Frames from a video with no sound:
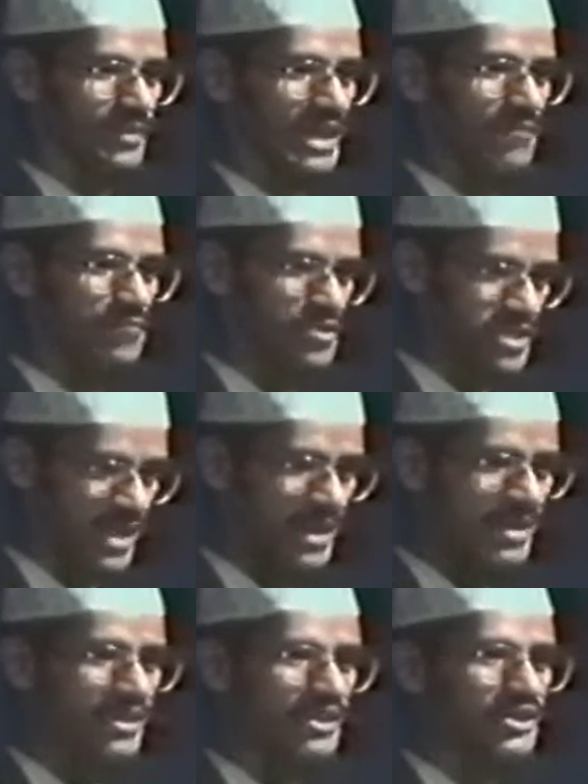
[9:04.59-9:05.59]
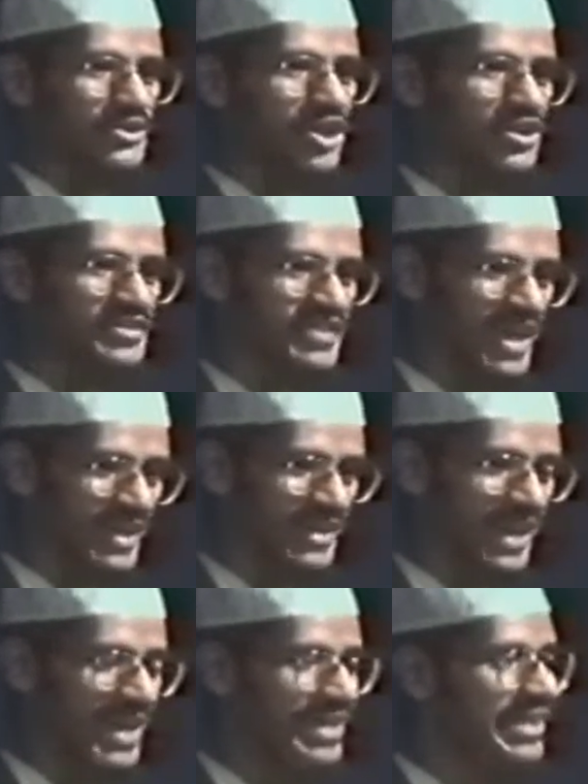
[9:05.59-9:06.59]
If you say Dr. Zakir
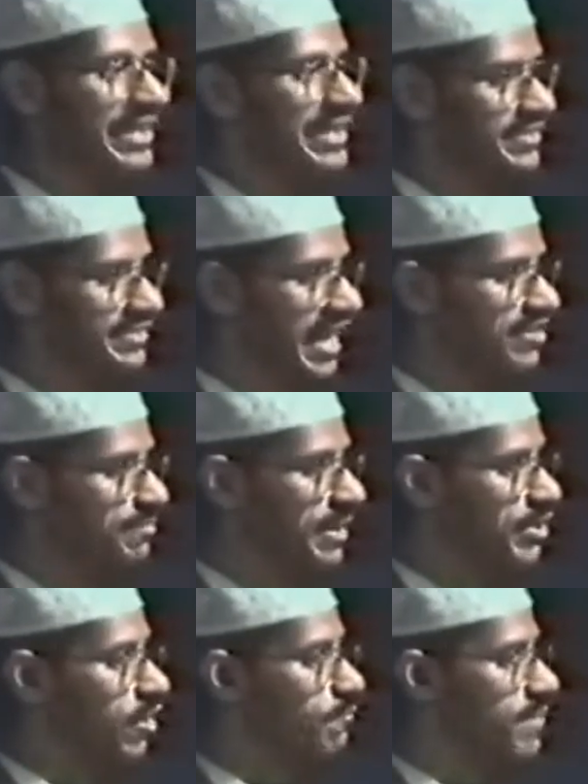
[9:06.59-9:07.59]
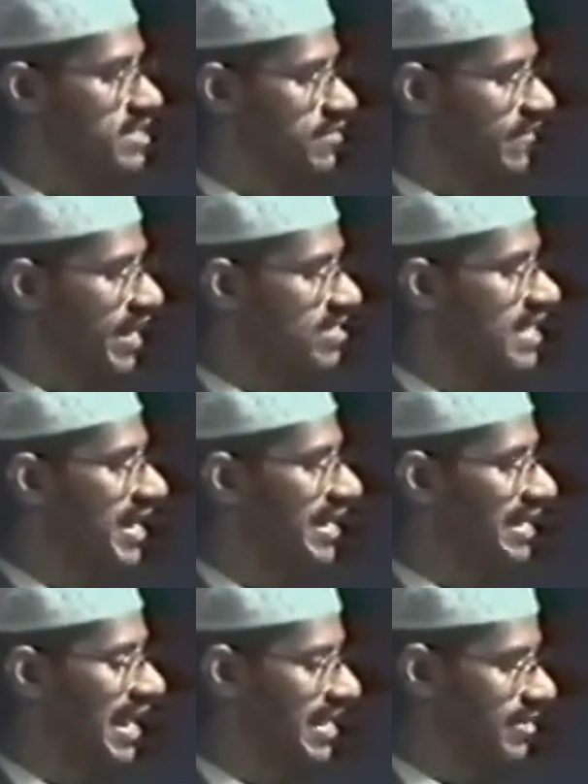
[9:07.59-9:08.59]
Naik is the husband of Mrs. Farah Zakir
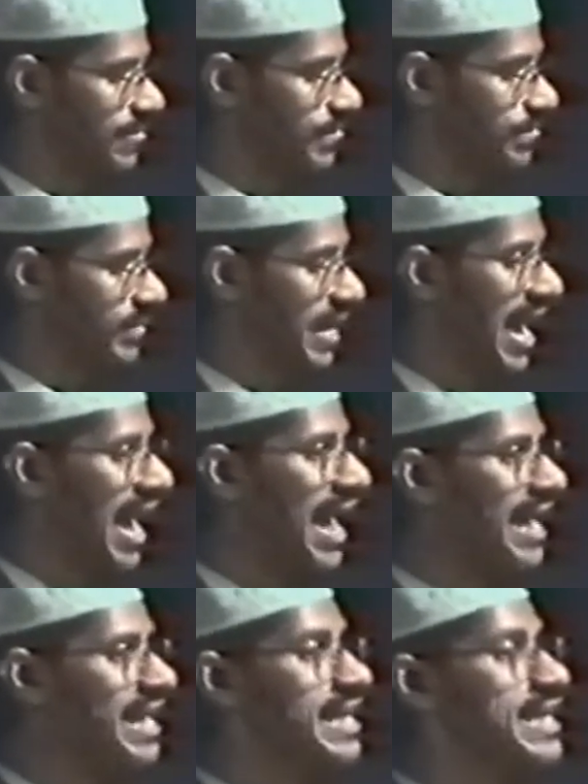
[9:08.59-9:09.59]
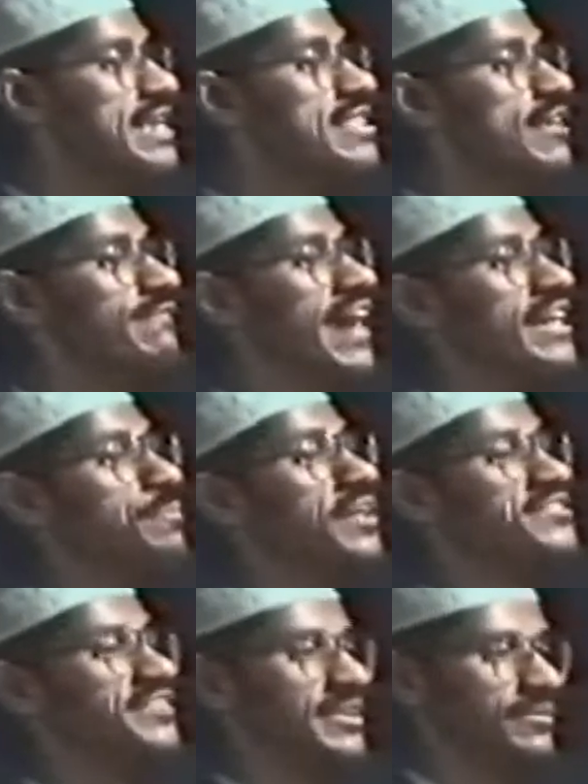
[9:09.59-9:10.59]
Naik and he's a fat
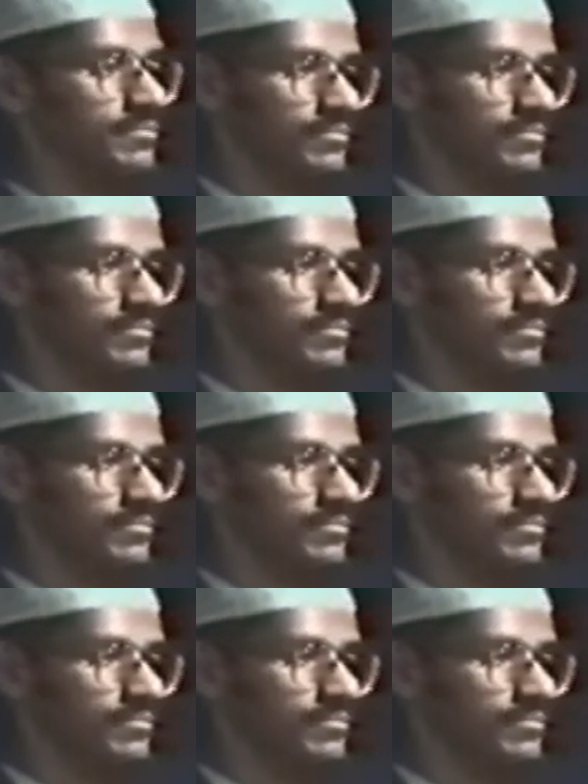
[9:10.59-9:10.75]
person,